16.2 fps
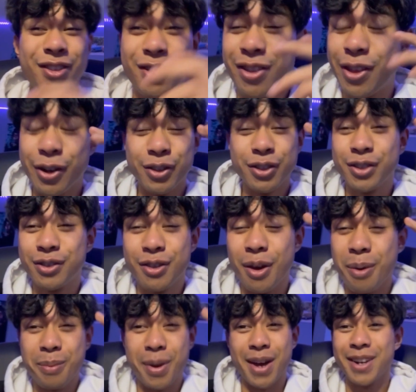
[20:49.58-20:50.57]
There's the
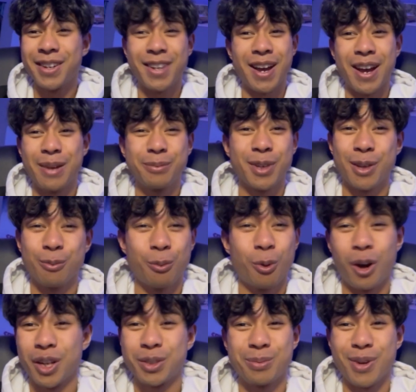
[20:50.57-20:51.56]
amount of times I
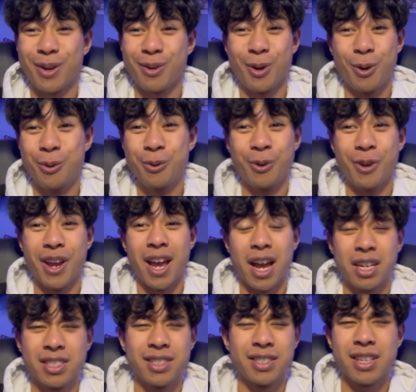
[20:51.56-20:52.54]
watch my own
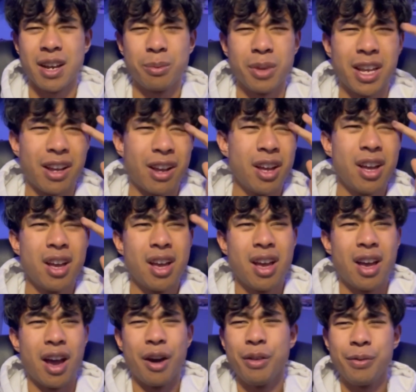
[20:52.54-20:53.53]
reactions and I'm like,
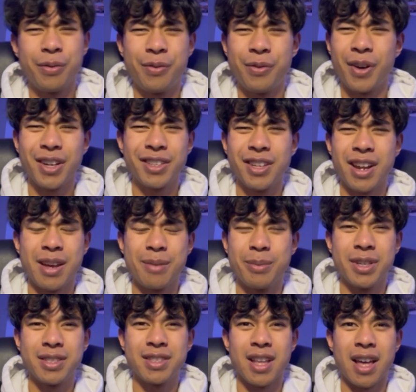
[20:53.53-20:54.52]
how the fuck did I
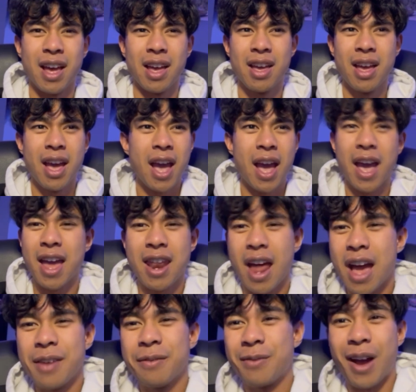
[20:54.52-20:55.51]
miss that? And
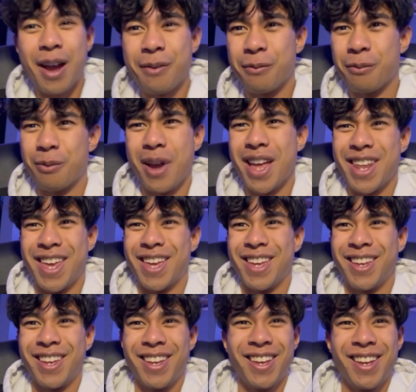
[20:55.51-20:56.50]
I've read it.
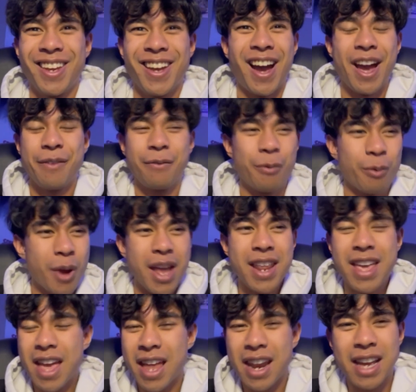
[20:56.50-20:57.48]
I've read
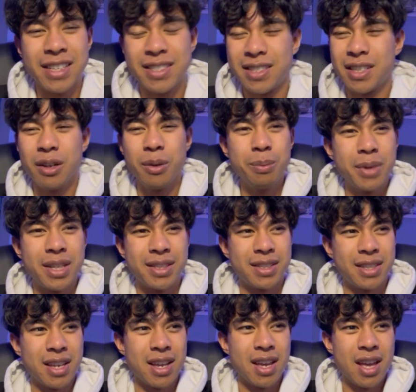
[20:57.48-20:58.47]
it and I still missed
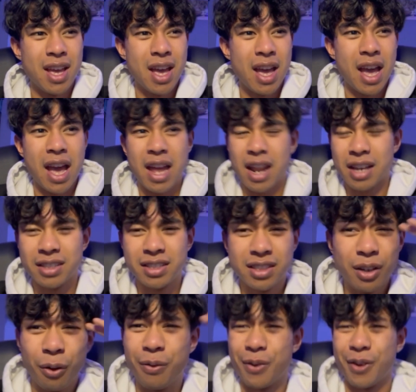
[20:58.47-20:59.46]
it. And I
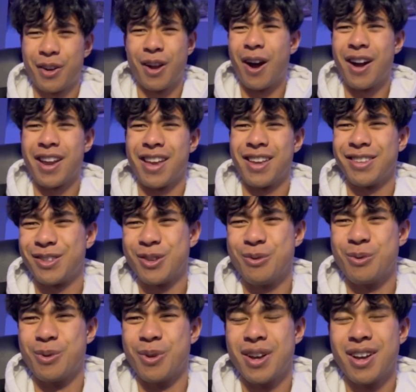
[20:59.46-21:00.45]
still forgot it
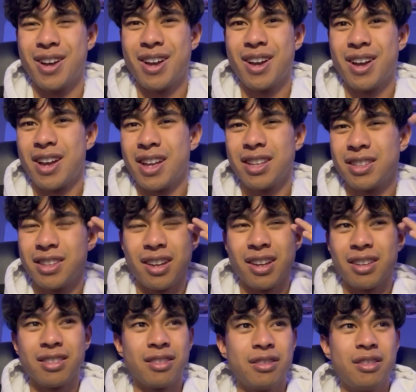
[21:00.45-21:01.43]
too.
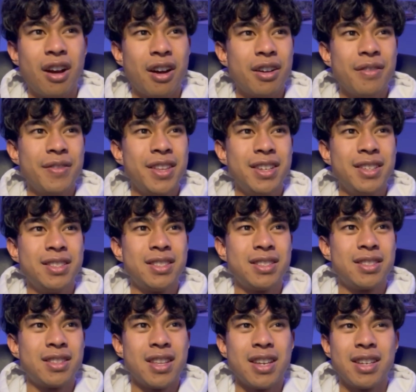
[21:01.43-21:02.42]
None of
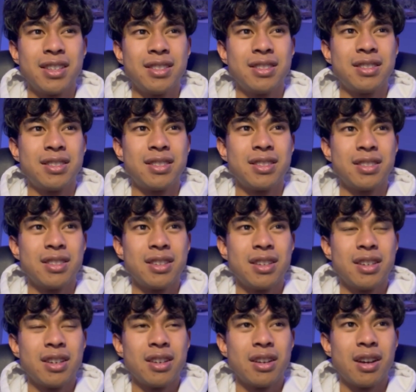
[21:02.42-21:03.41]
these things
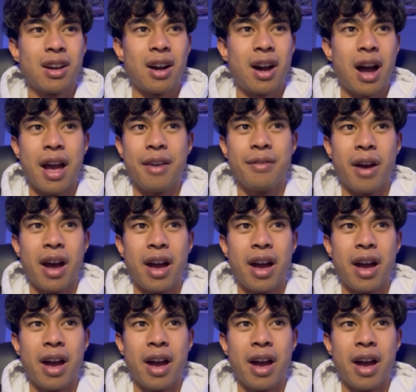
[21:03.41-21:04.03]
I've